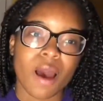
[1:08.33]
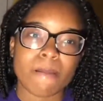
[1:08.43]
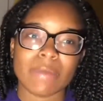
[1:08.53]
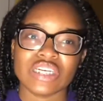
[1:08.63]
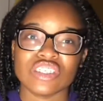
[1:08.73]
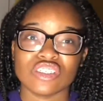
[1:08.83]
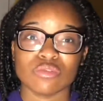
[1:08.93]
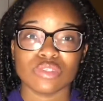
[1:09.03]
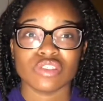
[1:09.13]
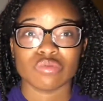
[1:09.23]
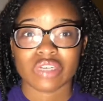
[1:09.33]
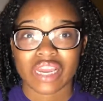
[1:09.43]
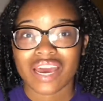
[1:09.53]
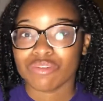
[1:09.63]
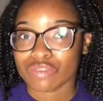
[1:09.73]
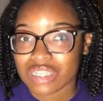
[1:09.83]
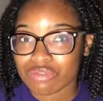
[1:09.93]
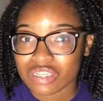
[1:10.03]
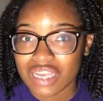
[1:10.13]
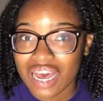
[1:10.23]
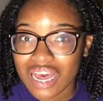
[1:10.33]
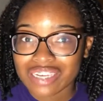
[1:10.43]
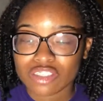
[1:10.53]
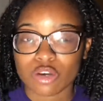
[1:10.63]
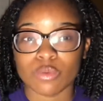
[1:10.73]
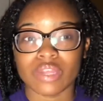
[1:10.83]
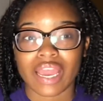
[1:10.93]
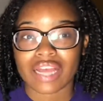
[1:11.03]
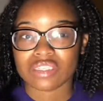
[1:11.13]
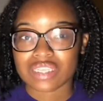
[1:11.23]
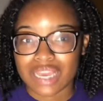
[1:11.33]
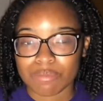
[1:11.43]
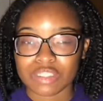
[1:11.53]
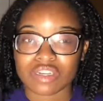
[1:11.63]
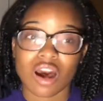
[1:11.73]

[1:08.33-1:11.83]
My sugar was running really high, so they had to take me to the